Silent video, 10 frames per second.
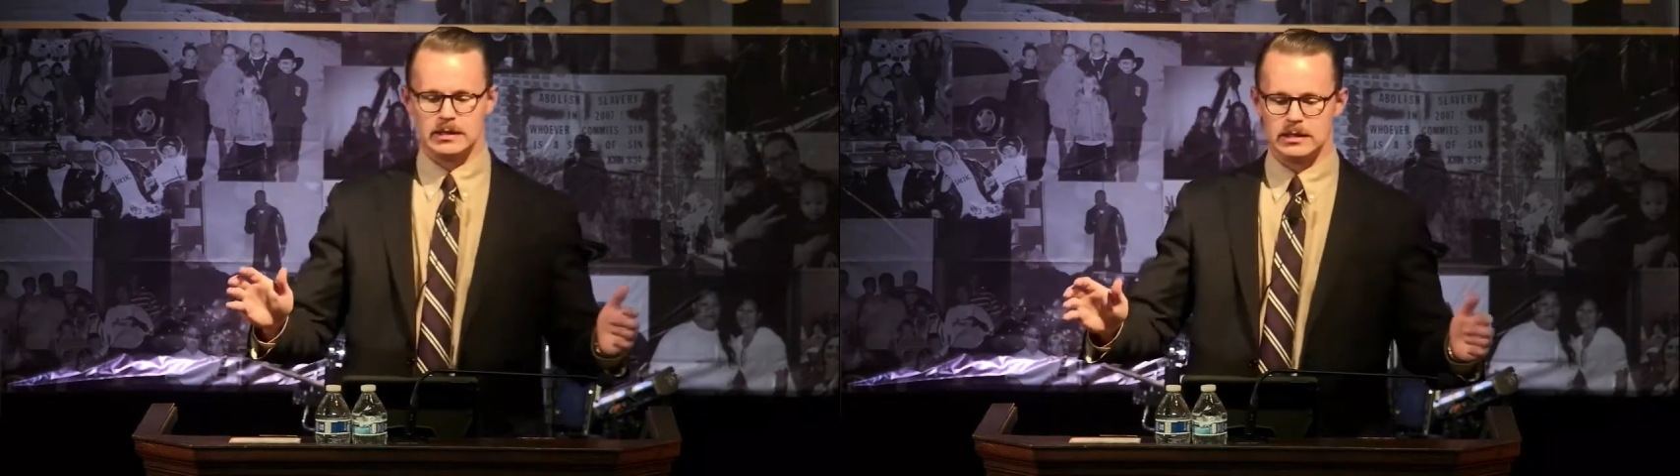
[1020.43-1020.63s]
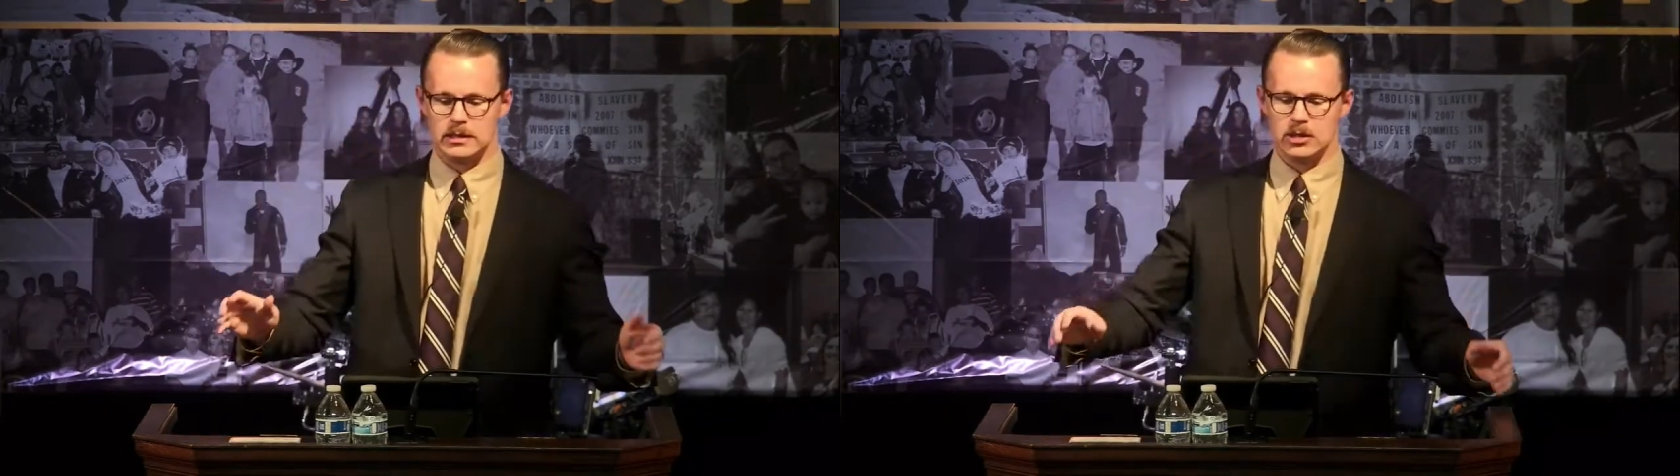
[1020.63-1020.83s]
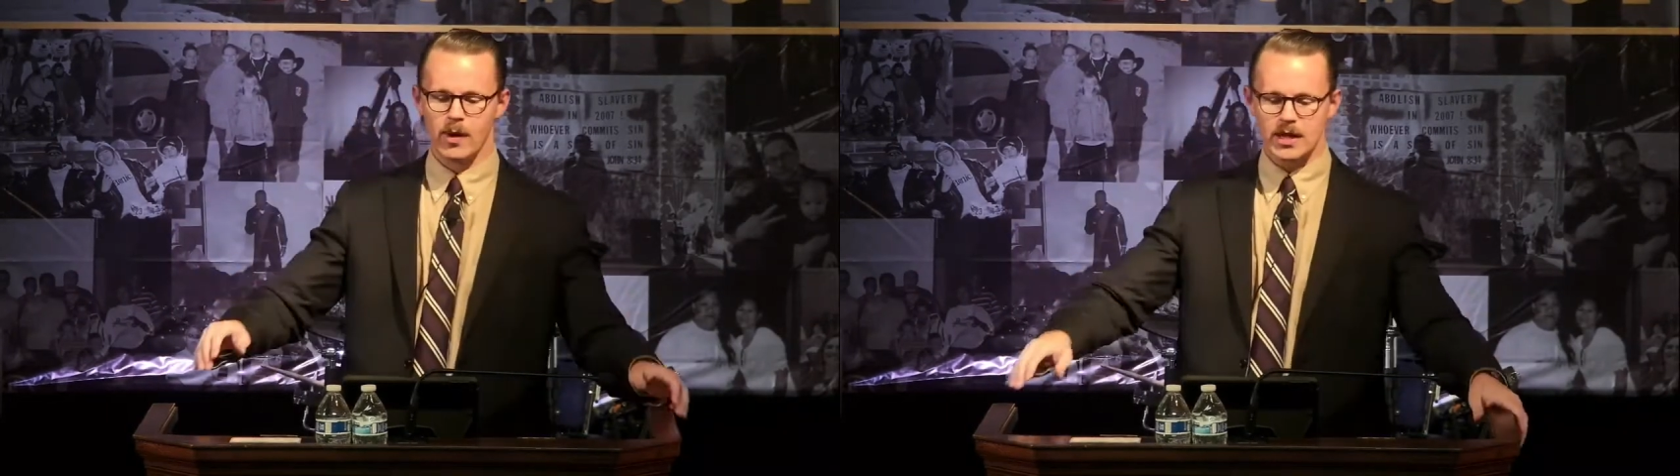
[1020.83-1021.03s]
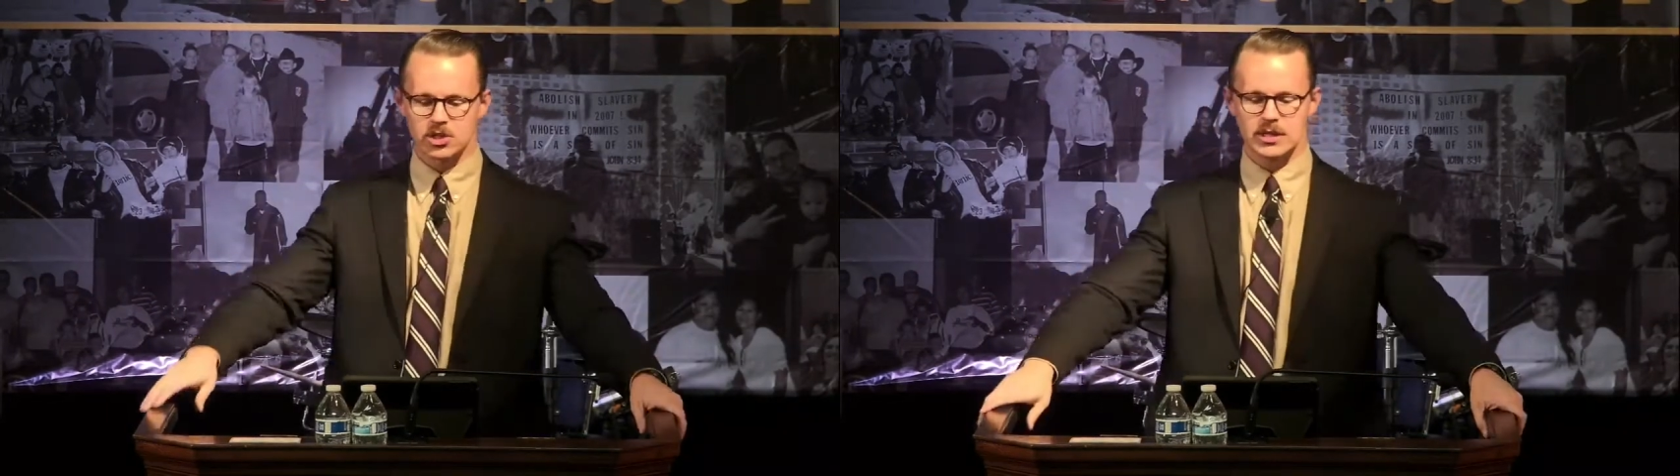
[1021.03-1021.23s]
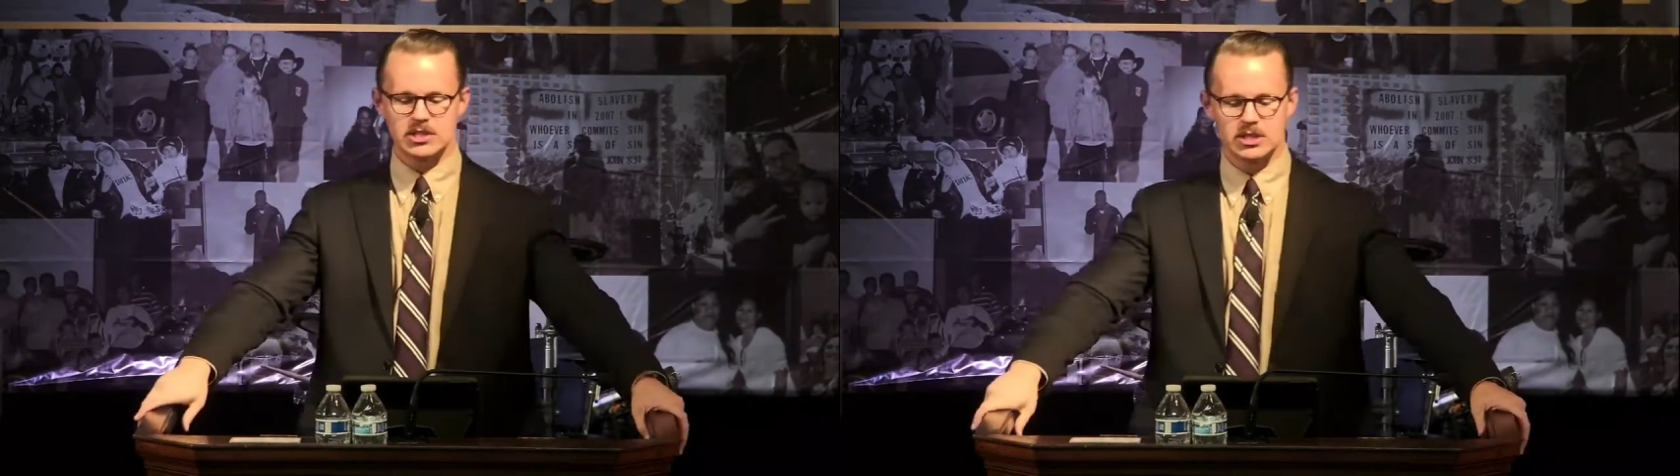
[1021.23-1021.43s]
You're
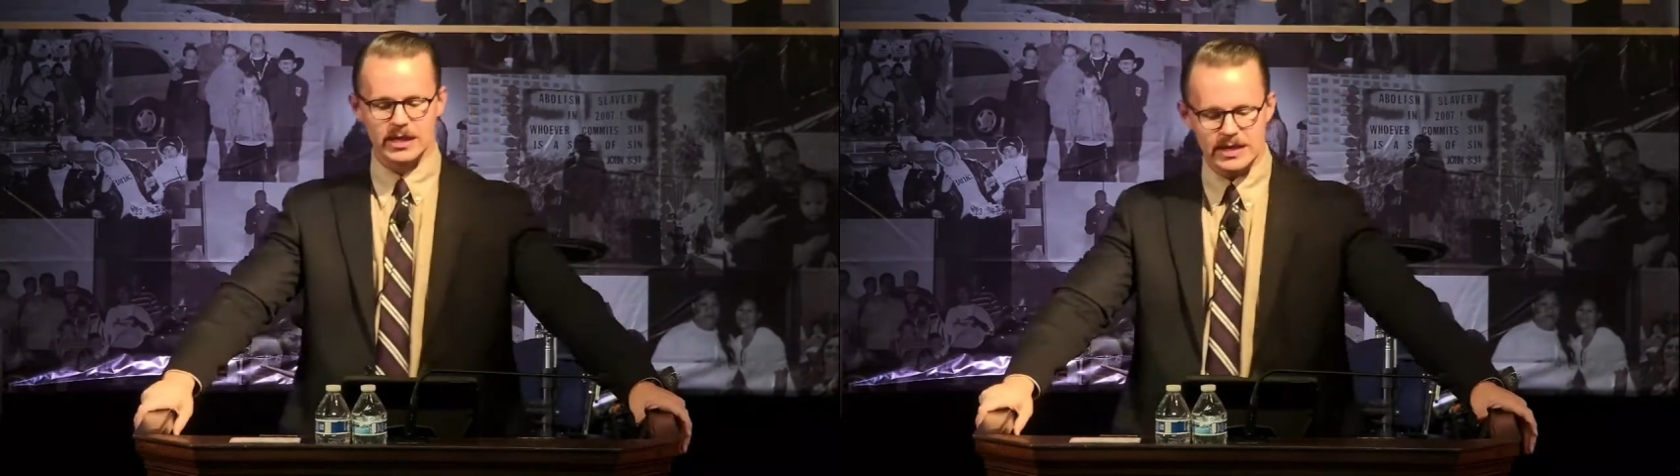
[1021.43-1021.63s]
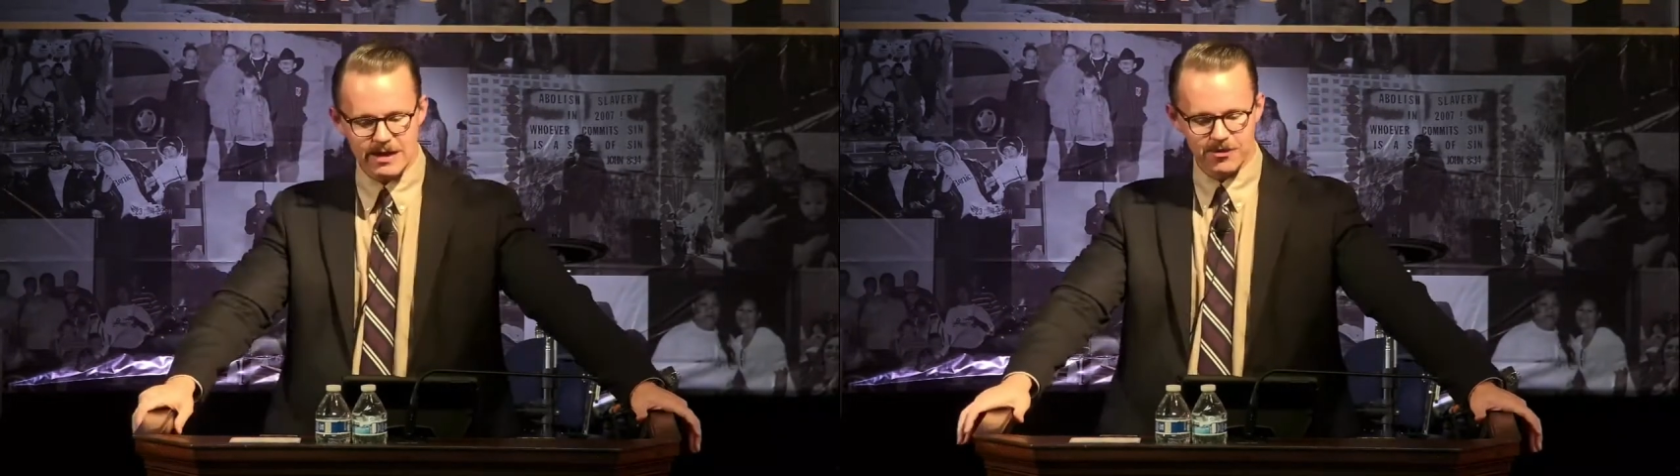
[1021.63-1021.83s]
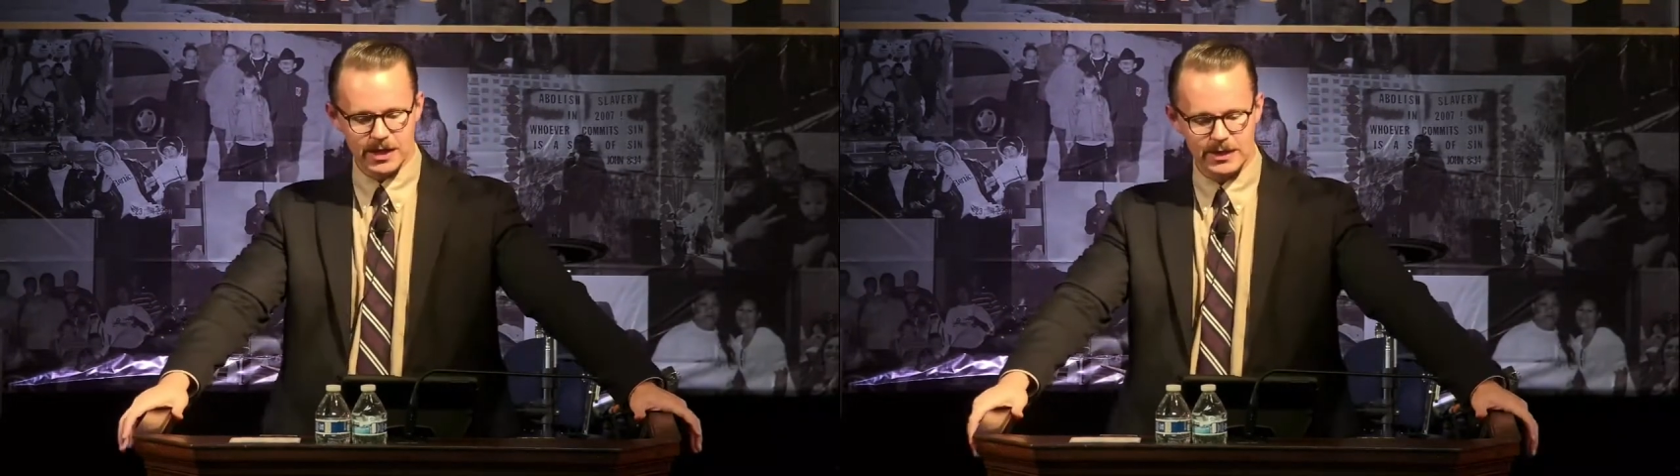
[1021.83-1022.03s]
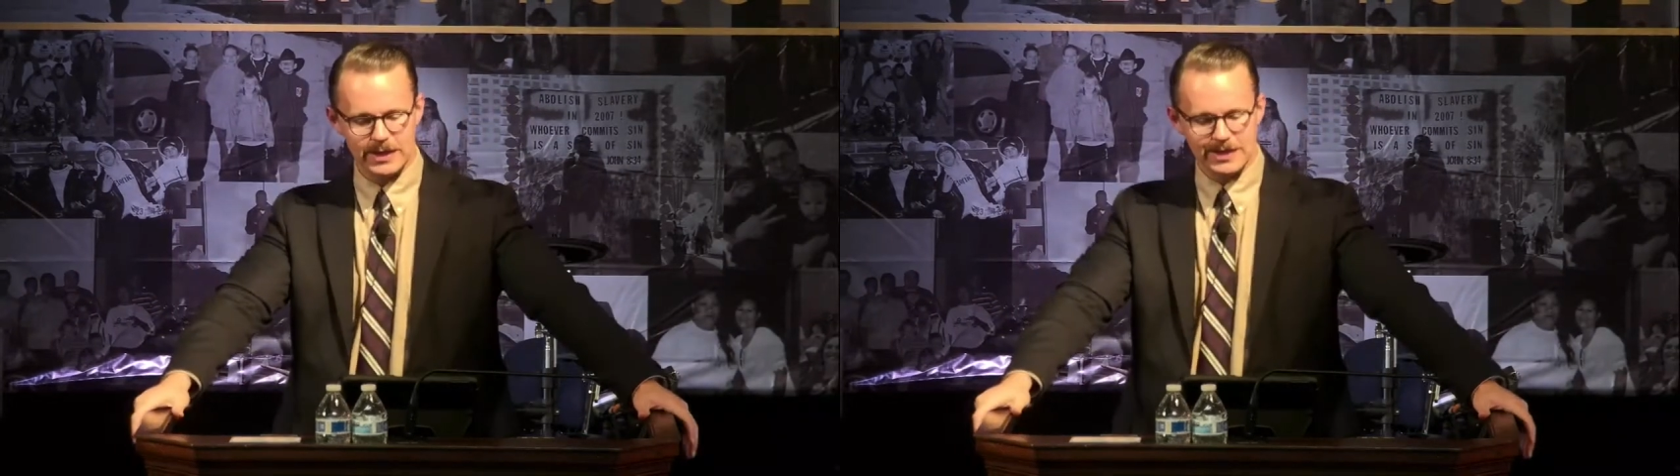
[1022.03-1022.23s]
actually significantly